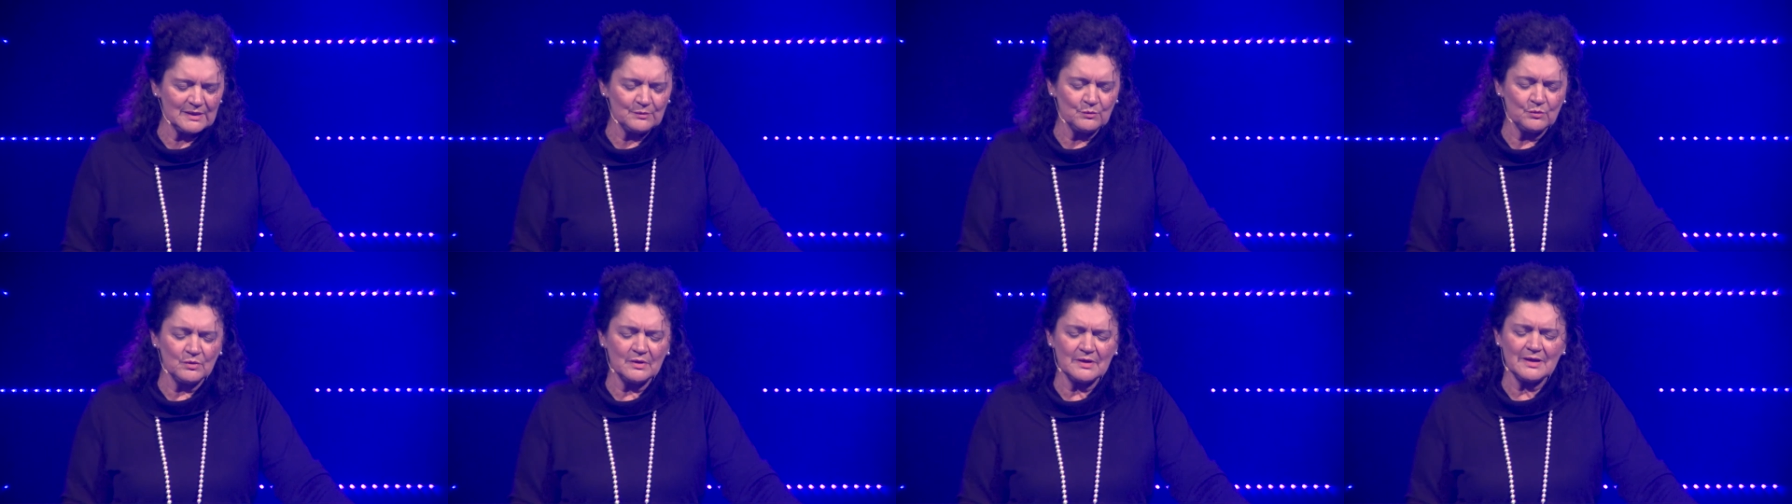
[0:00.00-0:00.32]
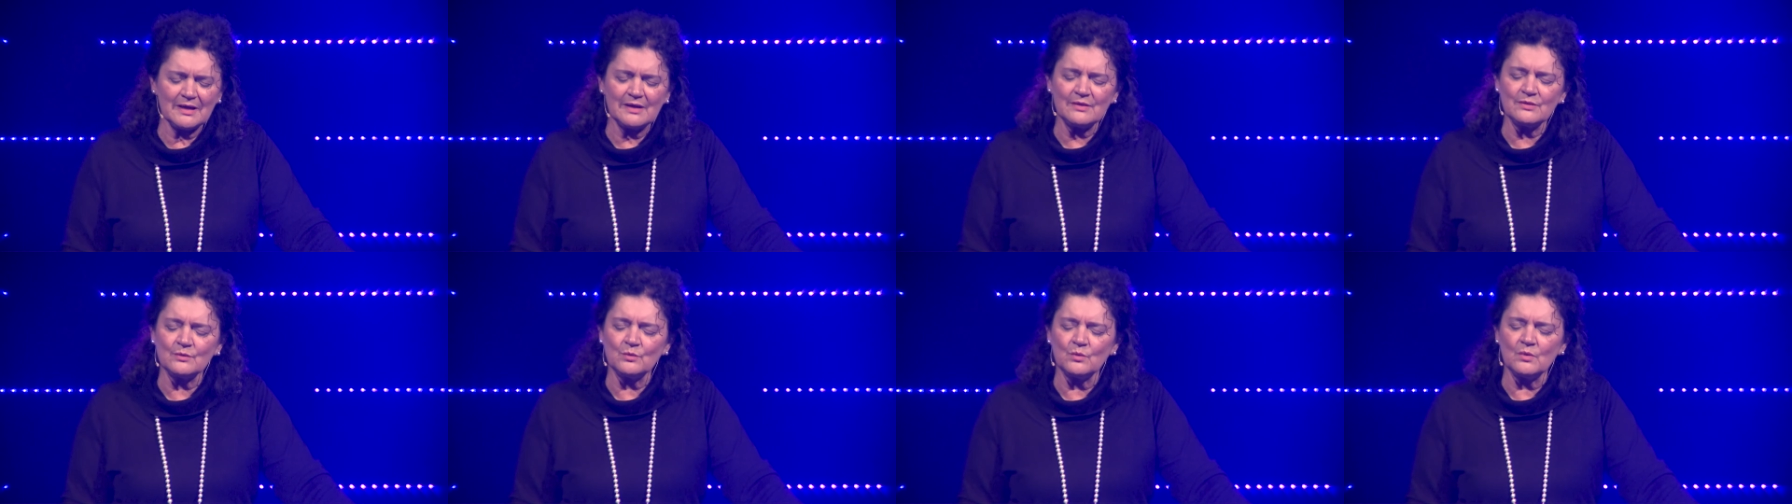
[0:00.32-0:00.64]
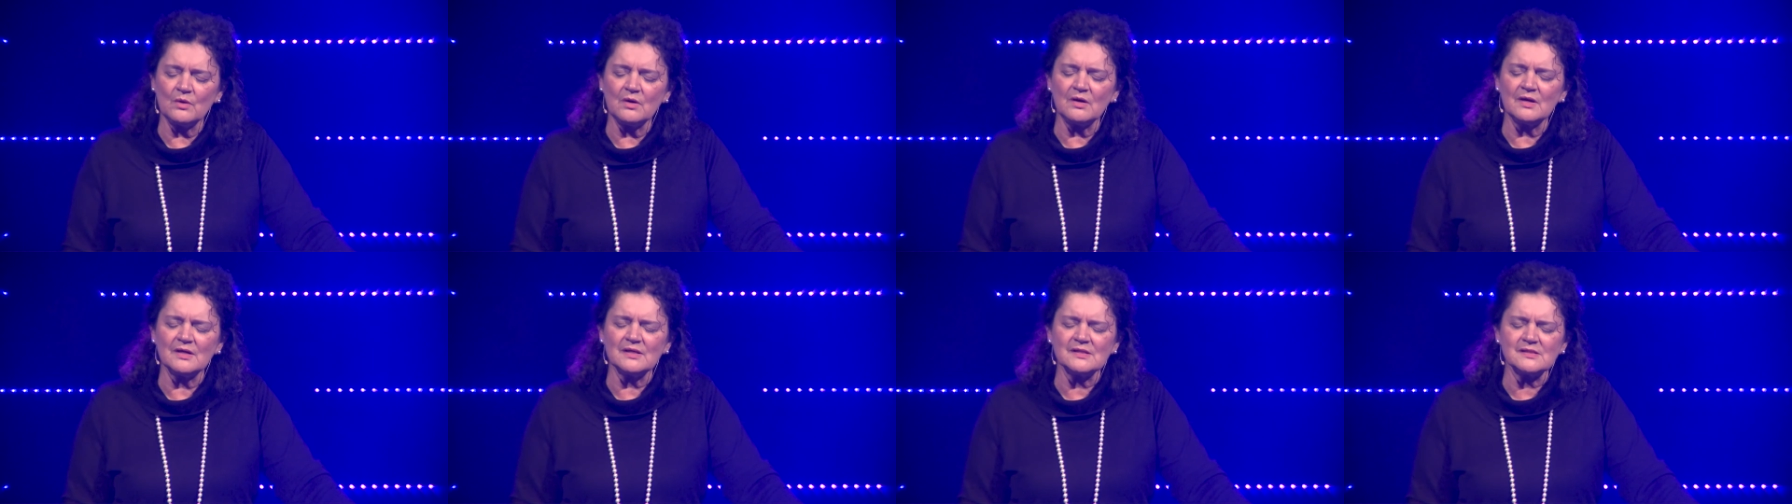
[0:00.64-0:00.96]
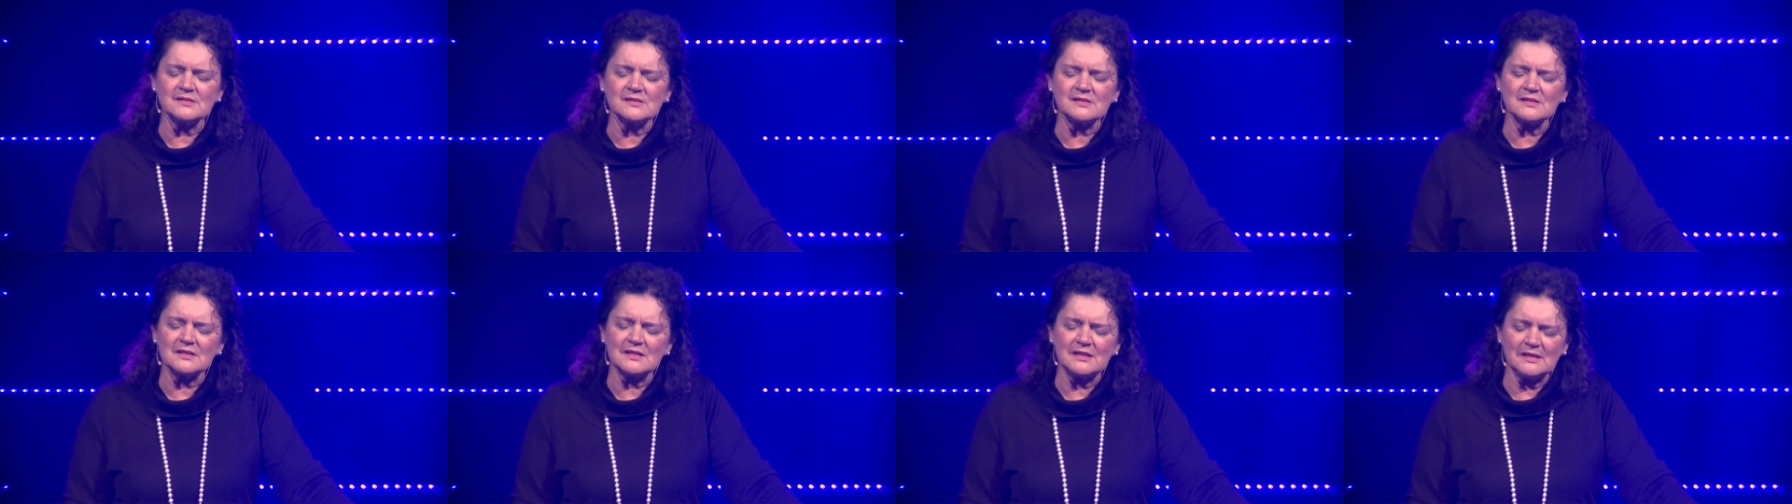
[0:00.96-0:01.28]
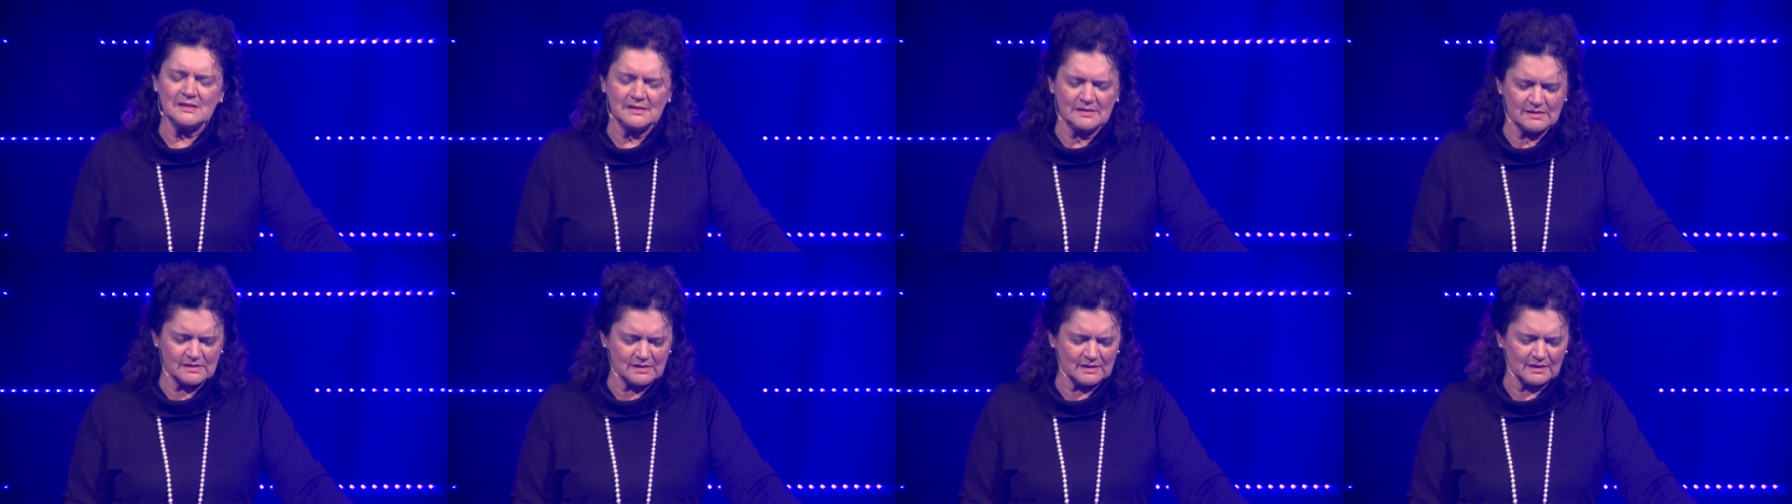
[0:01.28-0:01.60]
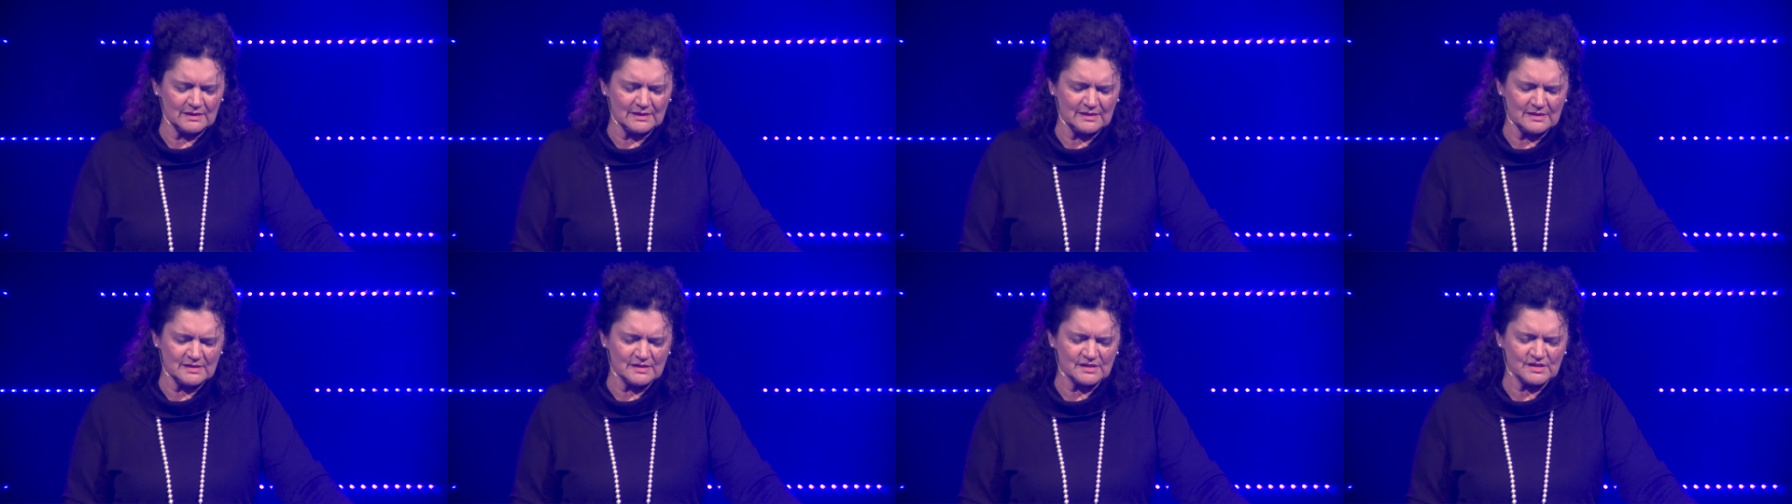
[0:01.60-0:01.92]
would otherwise
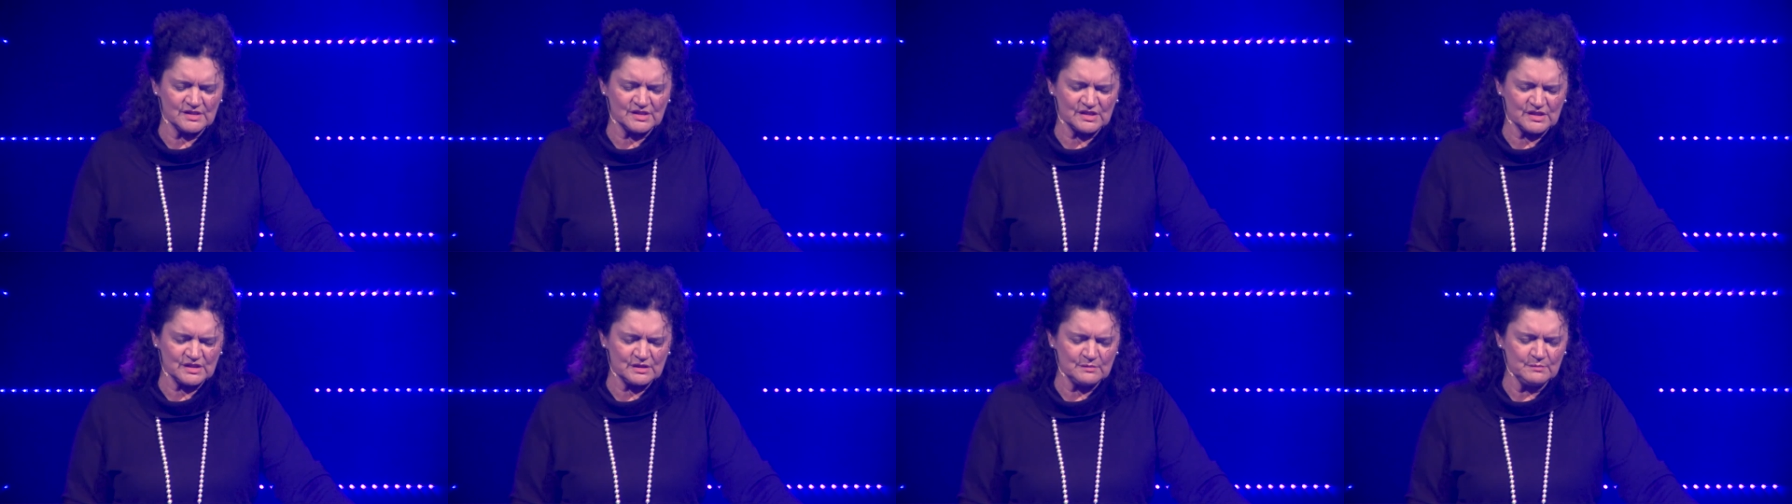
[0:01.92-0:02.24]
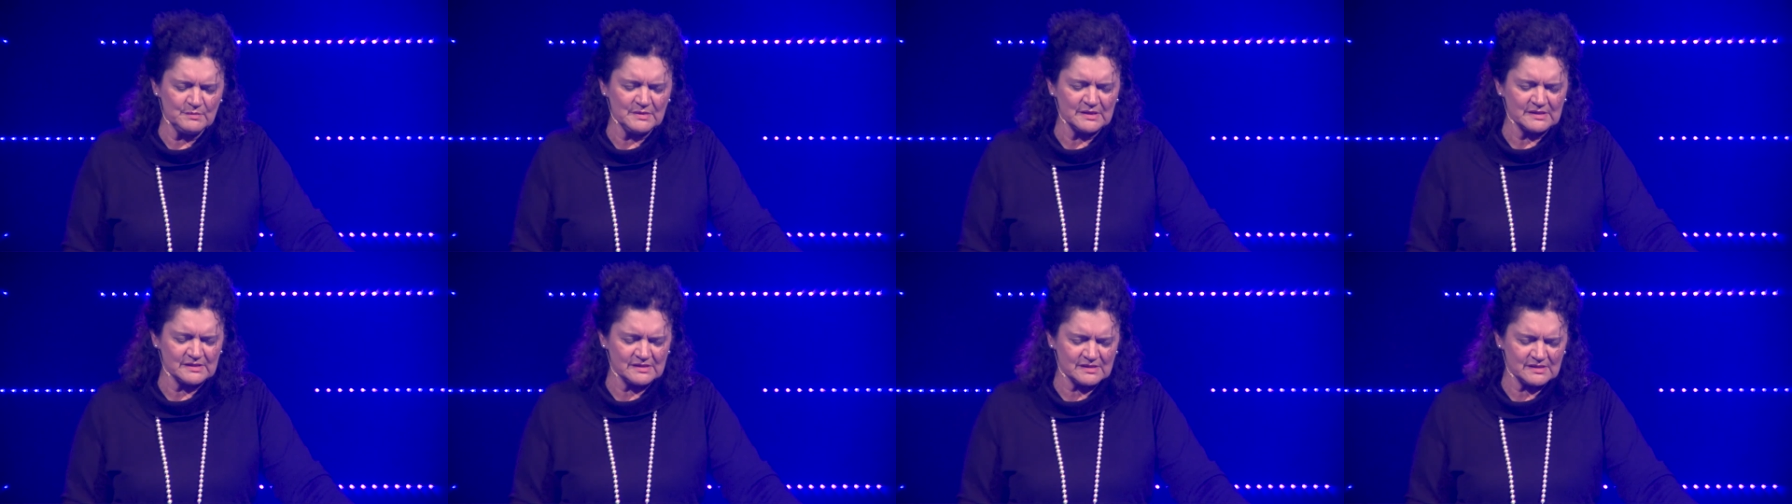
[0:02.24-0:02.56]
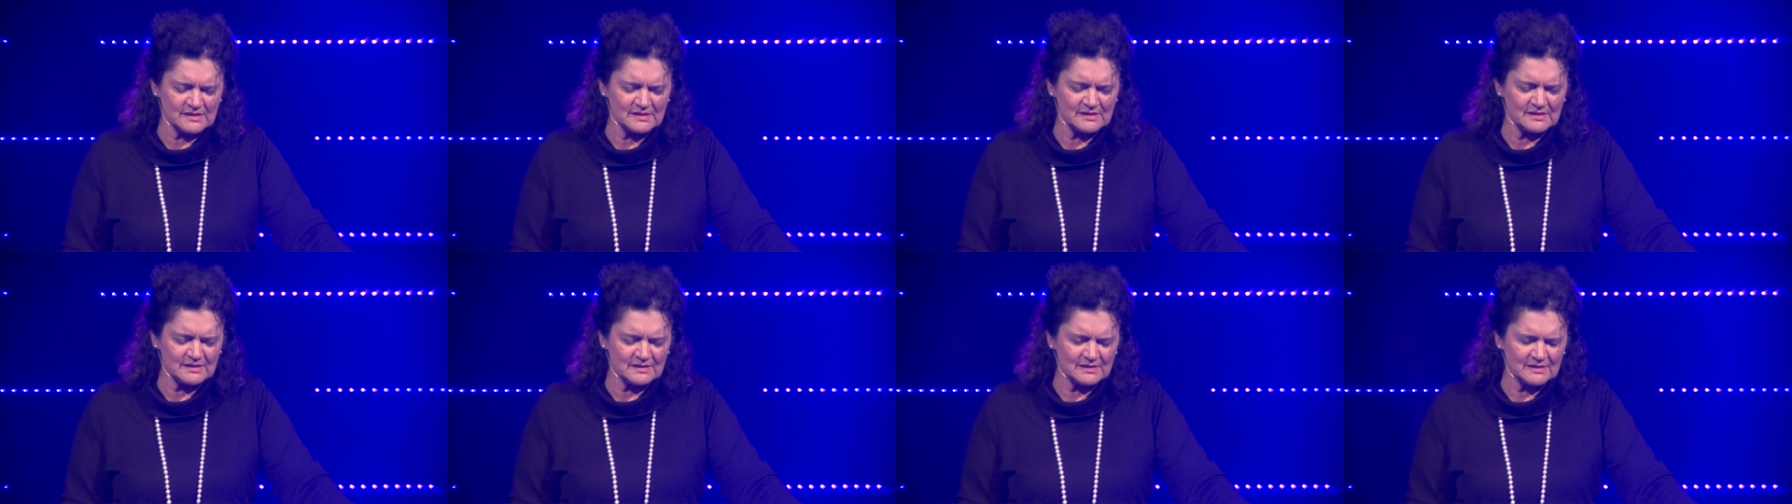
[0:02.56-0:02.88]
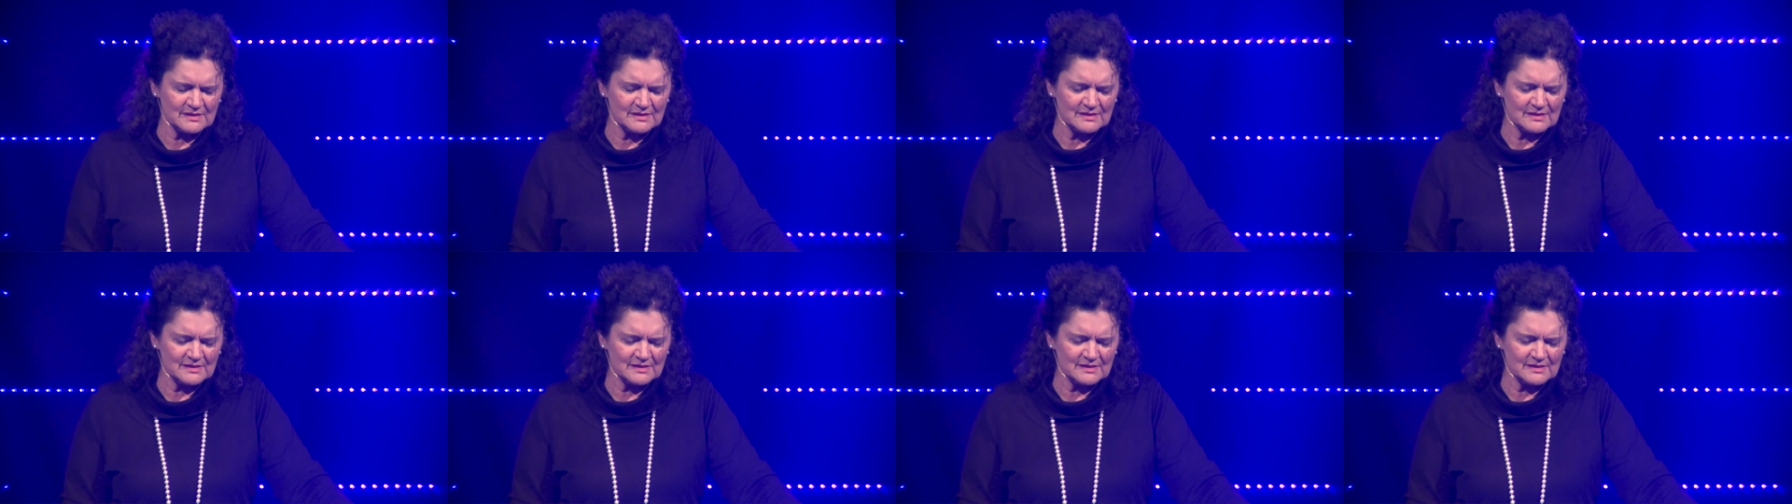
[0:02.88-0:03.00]
easily dismiss